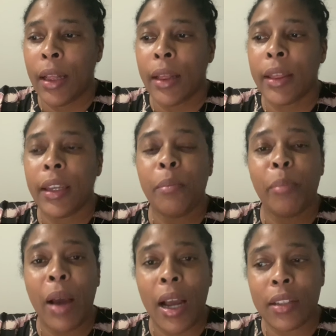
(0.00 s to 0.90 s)
The
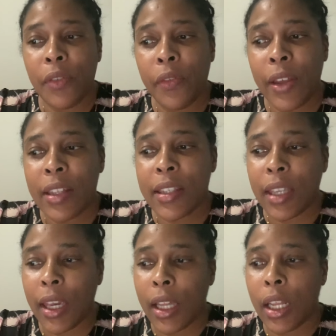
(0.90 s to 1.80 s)
impact of event
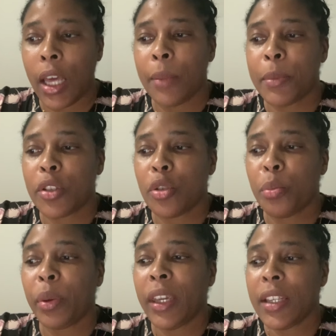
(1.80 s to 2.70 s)
scale helps to
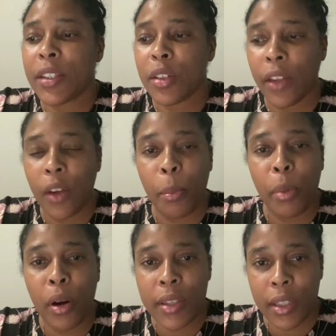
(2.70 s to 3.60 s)
piece together a
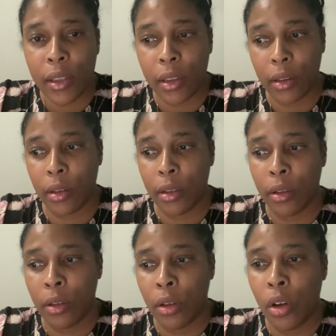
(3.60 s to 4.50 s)
puzzle
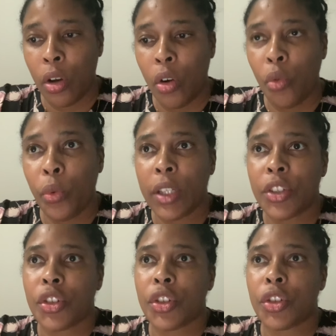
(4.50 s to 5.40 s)

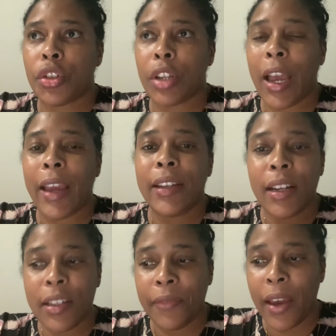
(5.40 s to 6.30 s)
which
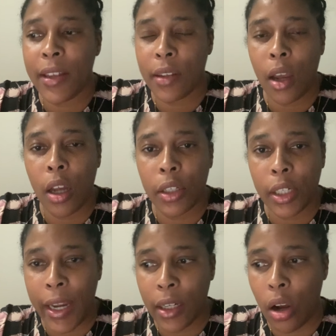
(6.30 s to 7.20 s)
identifies the
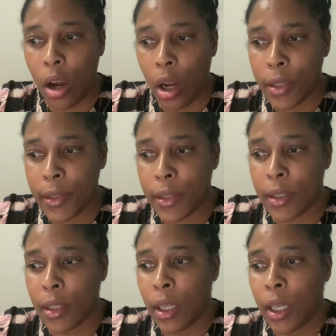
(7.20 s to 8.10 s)
underlying cause.
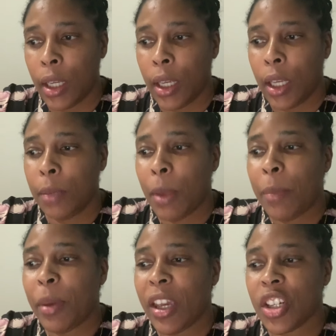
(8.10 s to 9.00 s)
In my
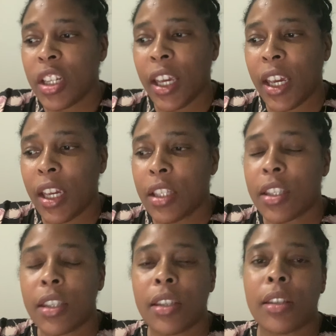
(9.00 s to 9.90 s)
patient
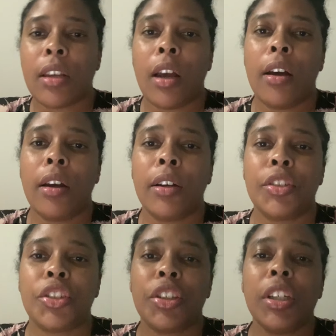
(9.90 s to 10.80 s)
case,
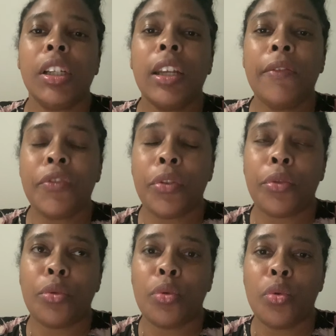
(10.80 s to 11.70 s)
she lived
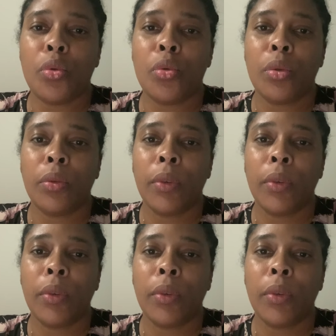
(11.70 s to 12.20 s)
through